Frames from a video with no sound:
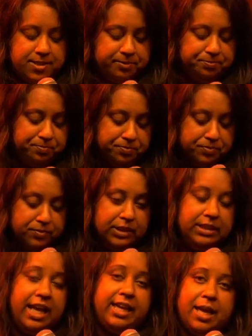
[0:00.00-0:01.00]

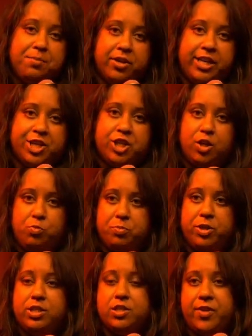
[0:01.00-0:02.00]
And Kim Kardashian, a
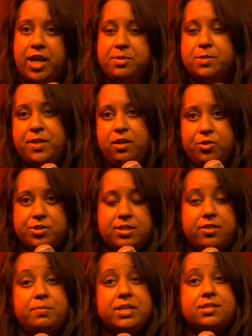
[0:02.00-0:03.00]
woman whose fame has been lost
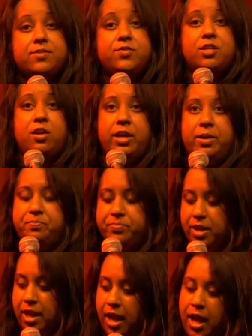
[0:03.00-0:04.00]
in the mists of time.
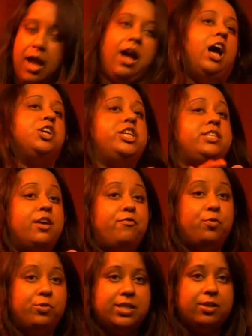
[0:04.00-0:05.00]
She turned
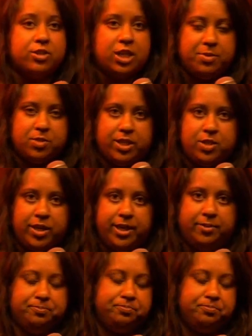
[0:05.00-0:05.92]
40 in October 2020.